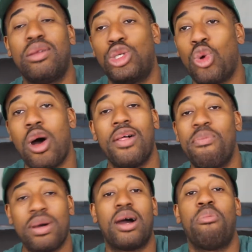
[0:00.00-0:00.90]
draw
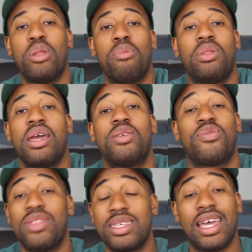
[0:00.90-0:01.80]
up a couple of plays
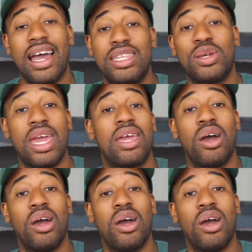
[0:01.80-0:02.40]
for this guy to get